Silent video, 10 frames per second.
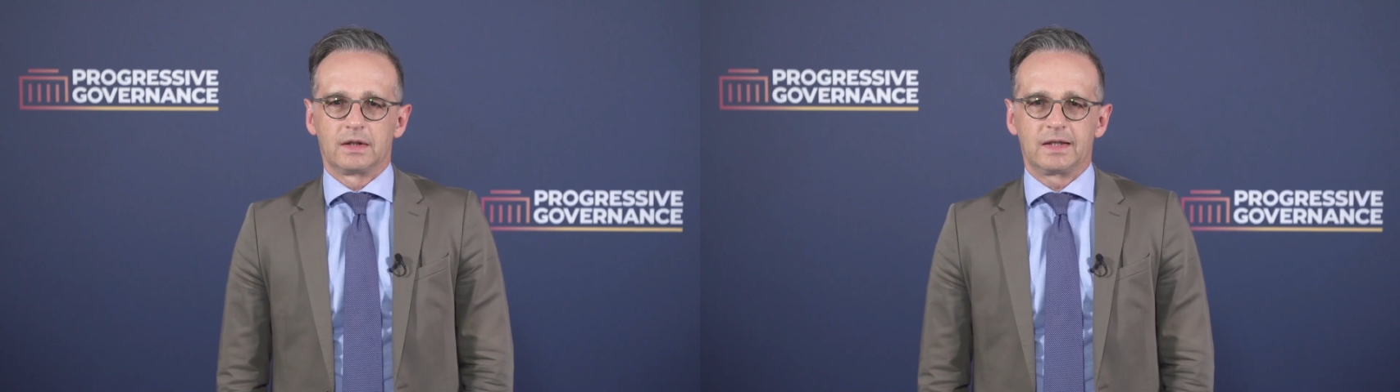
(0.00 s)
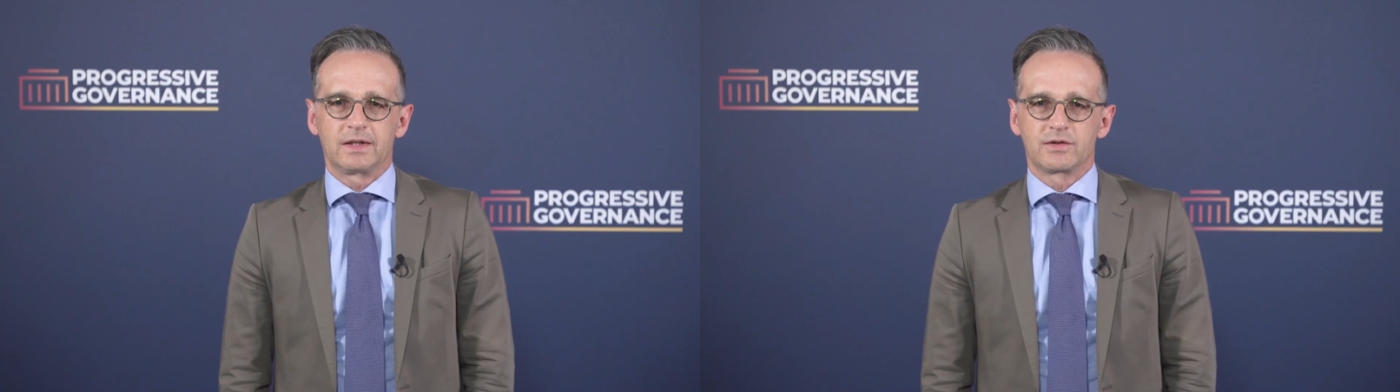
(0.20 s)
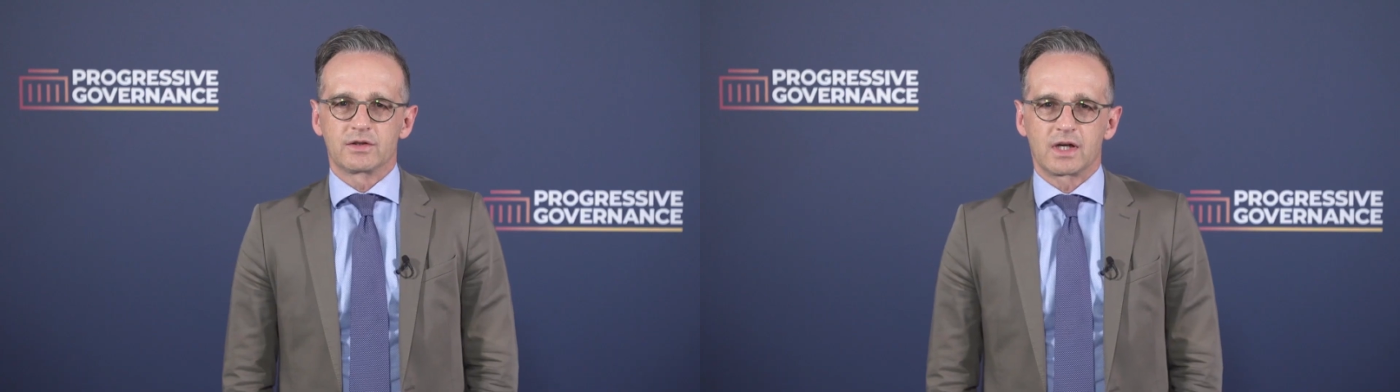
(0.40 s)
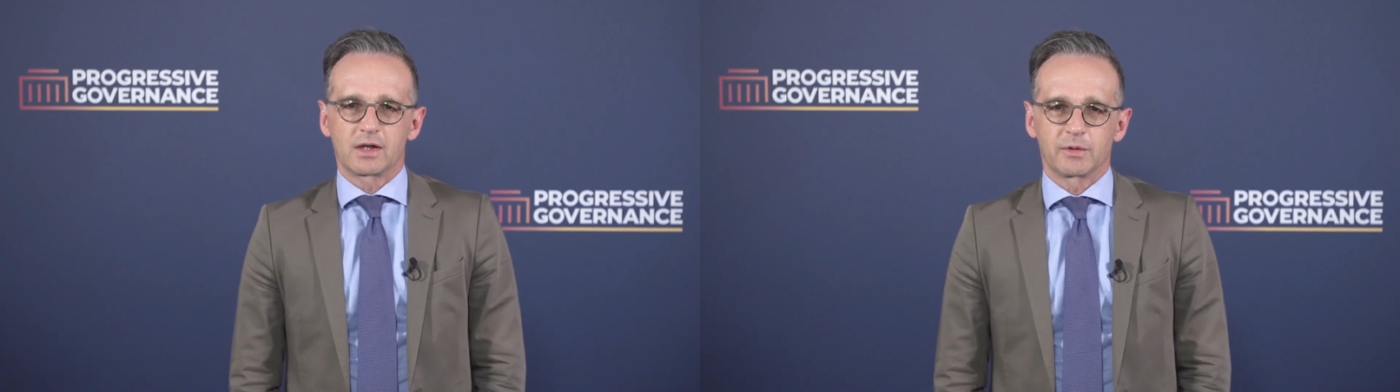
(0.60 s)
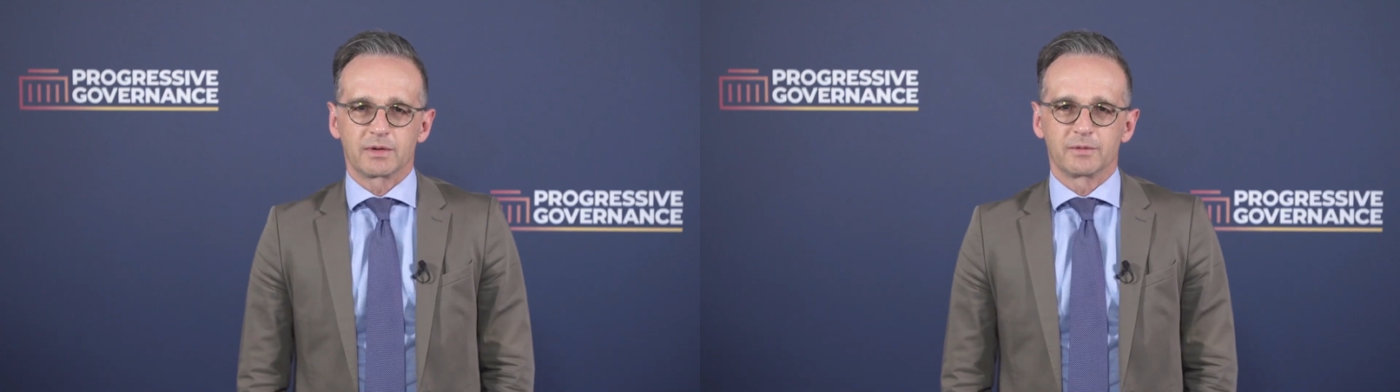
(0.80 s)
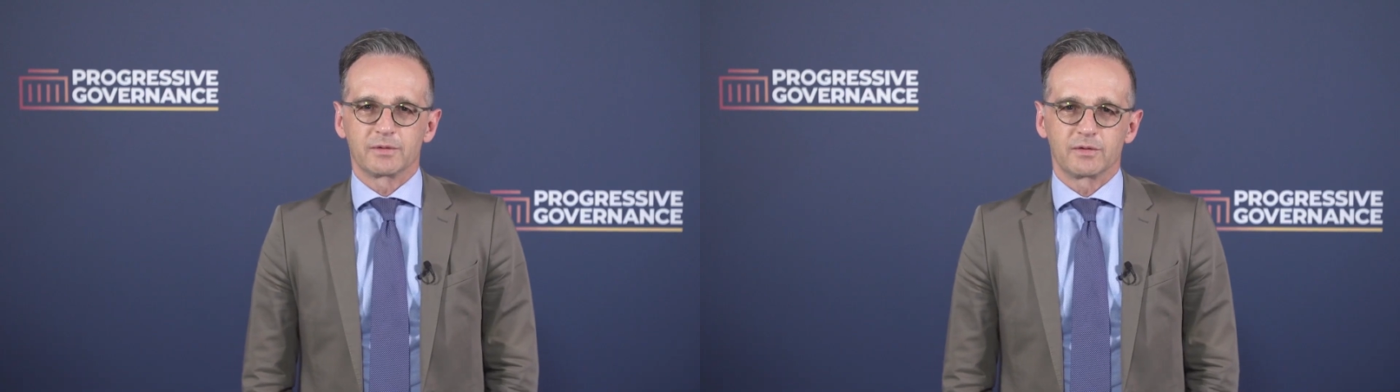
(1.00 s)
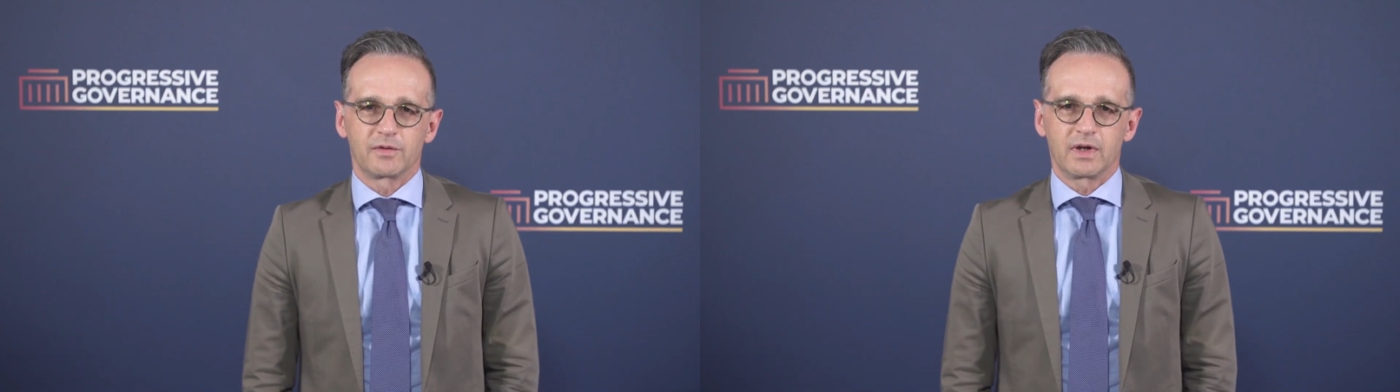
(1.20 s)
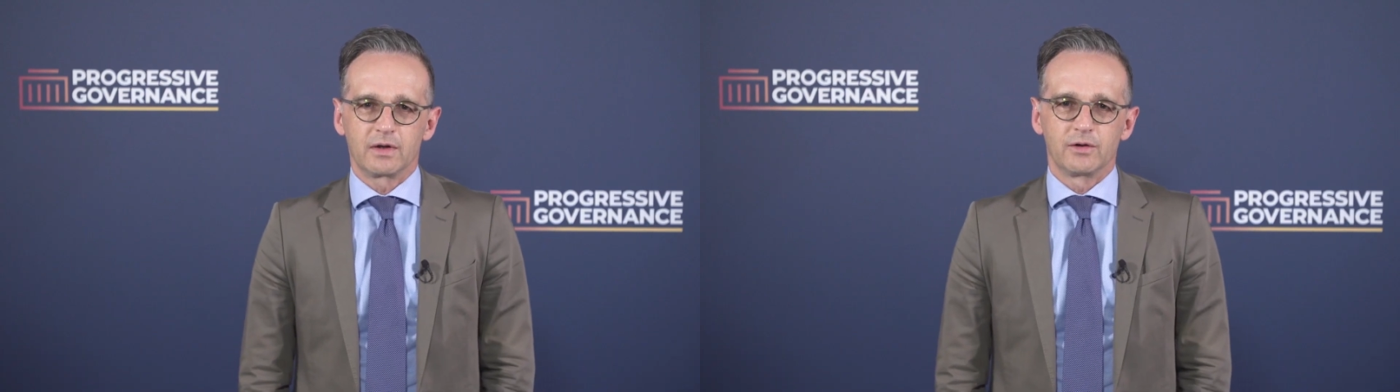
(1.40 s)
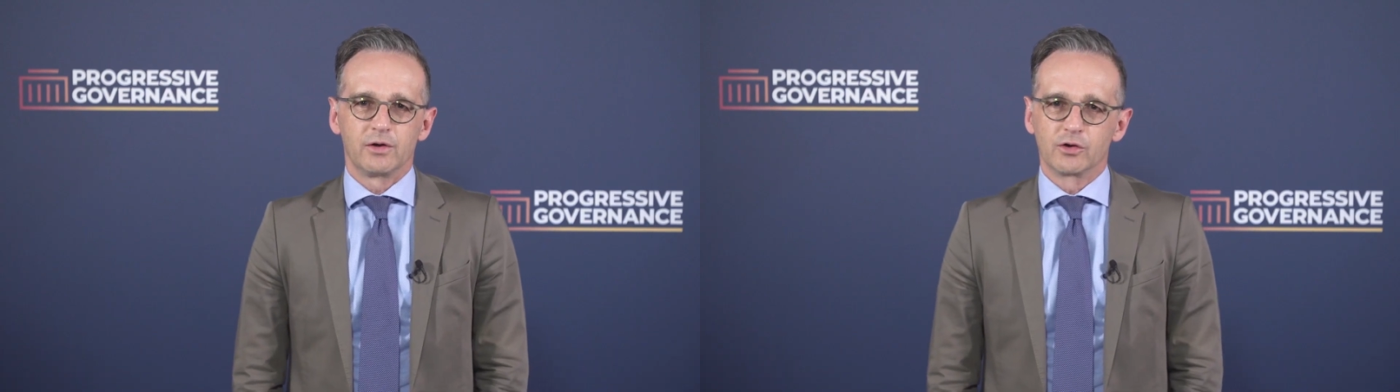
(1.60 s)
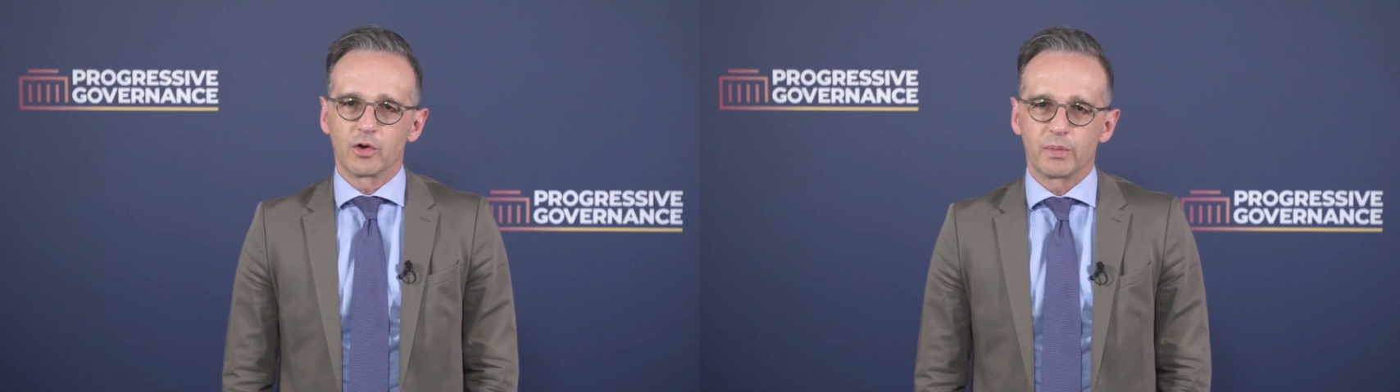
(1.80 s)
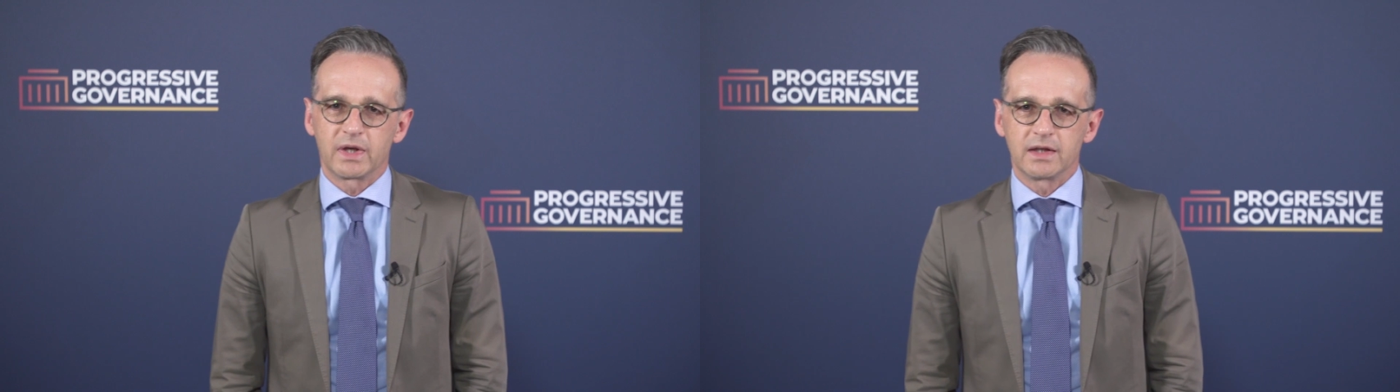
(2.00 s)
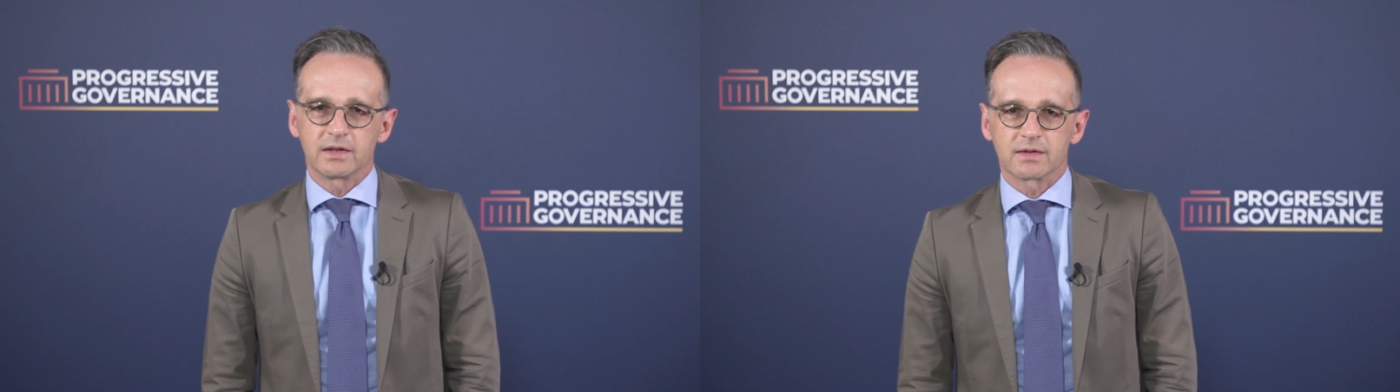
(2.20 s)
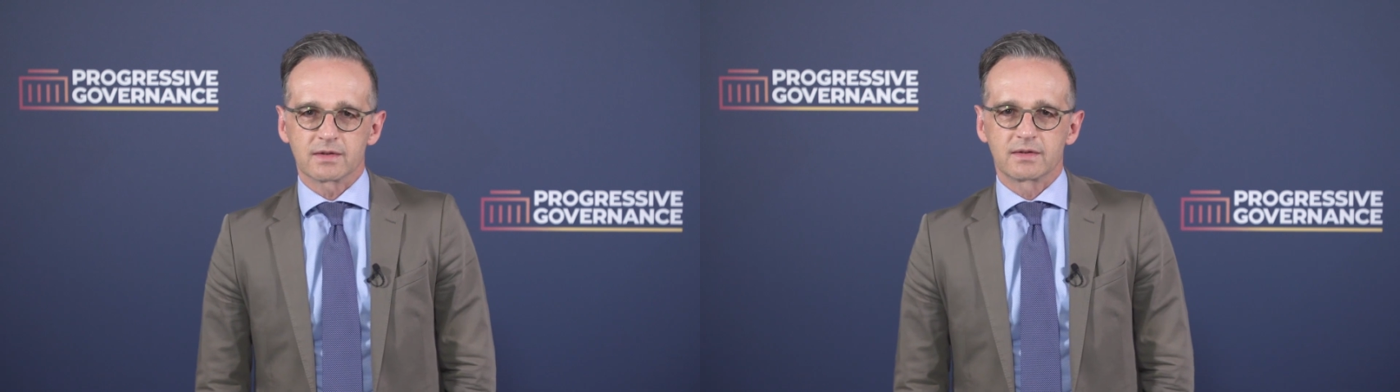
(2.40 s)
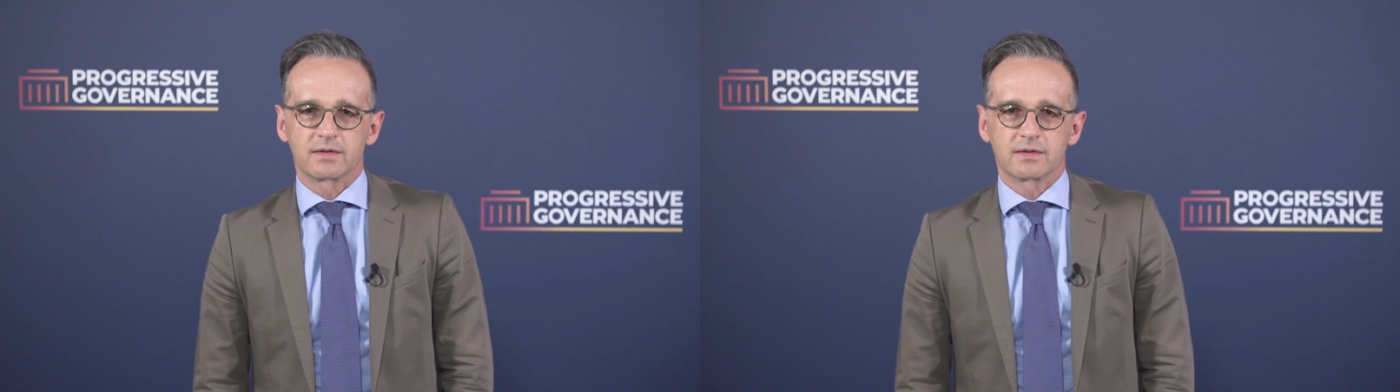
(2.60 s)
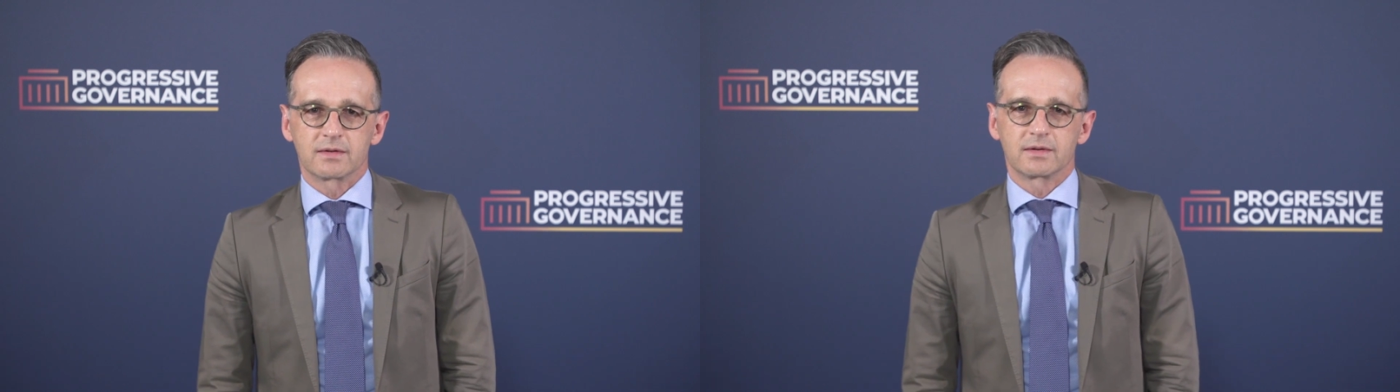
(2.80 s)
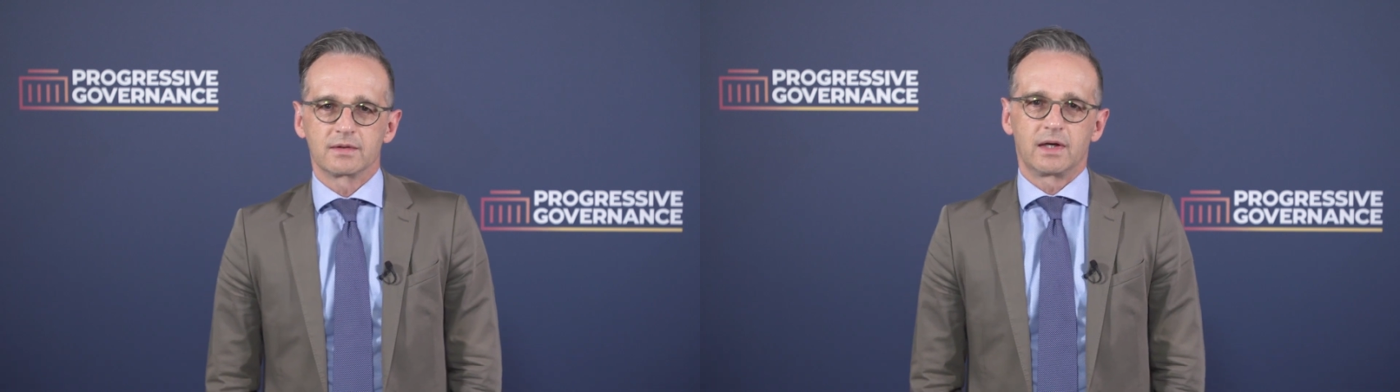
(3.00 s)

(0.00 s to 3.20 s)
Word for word: Ladies and gentlemen, fellow Europeans